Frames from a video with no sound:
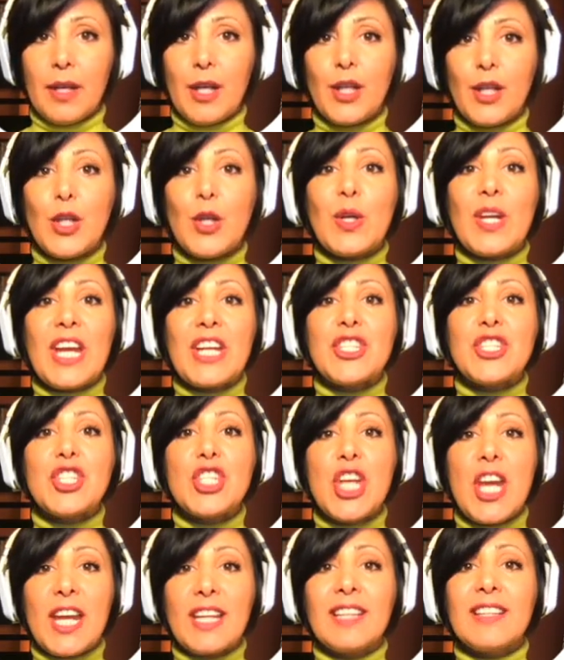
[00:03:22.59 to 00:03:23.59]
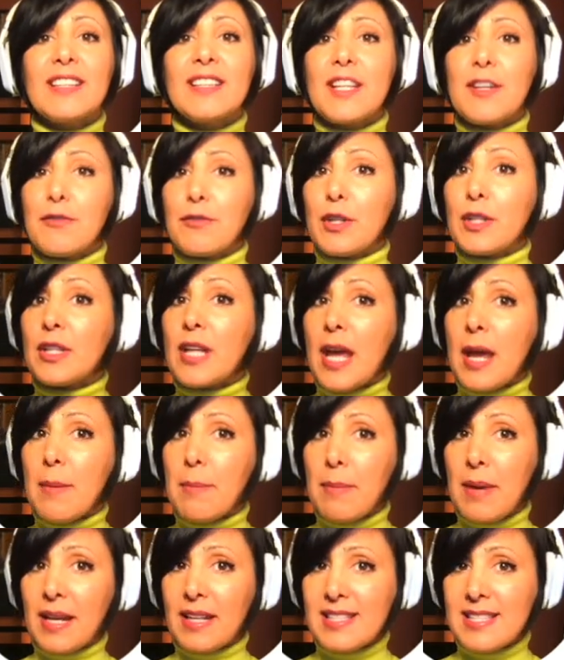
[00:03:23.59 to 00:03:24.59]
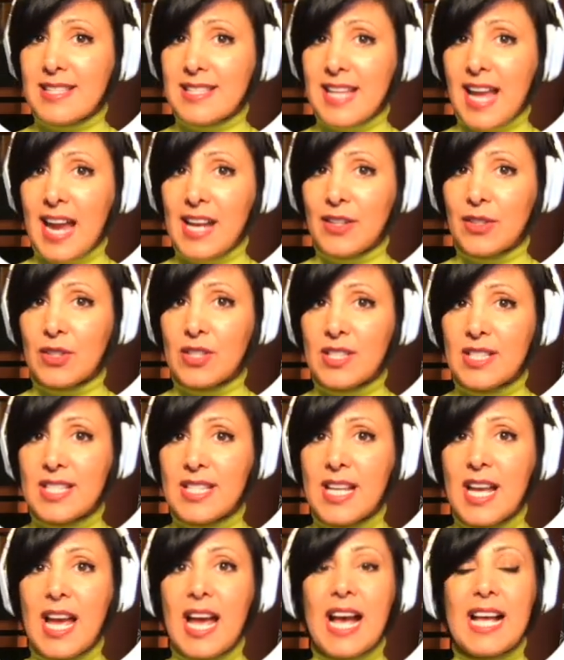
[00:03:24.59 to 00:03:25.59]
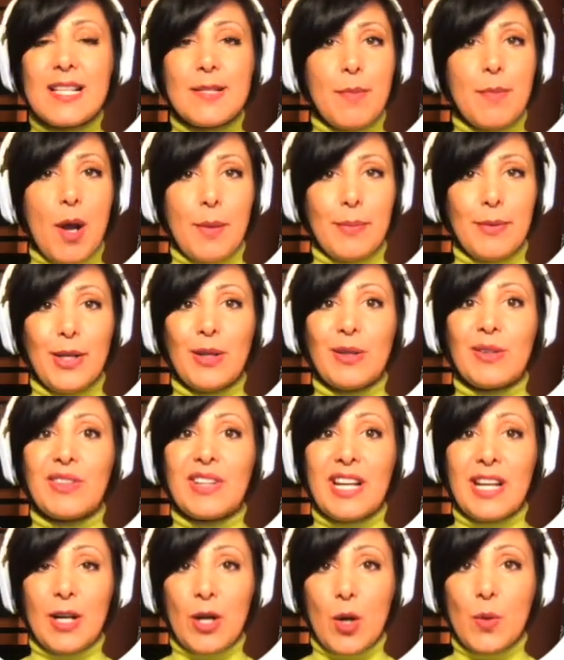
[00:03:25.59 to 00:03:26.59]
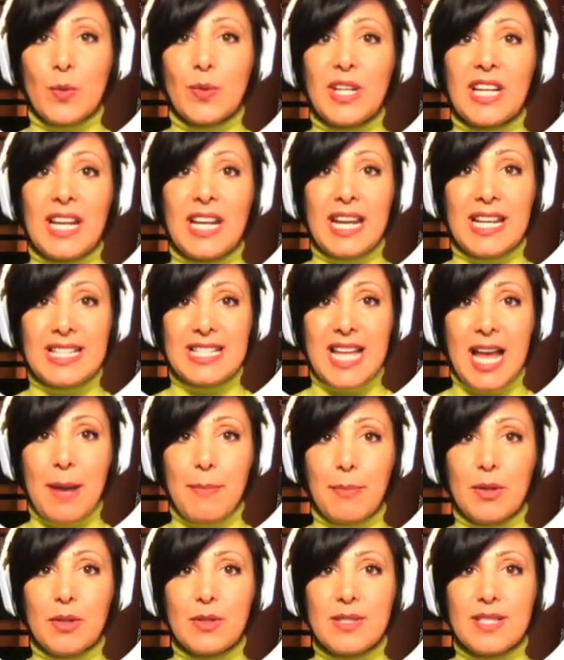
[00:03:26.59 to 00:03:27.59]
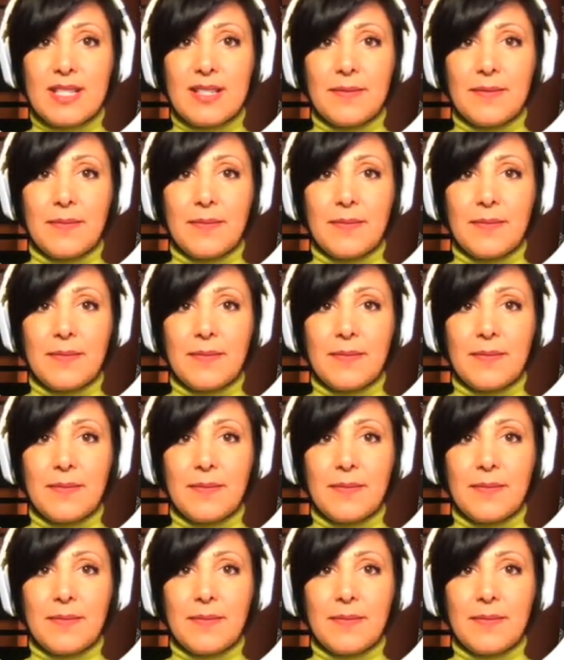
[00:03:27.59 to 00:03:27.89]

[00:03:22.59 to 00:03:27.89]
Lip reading: You can check different MPEG standards as popular encoding examples.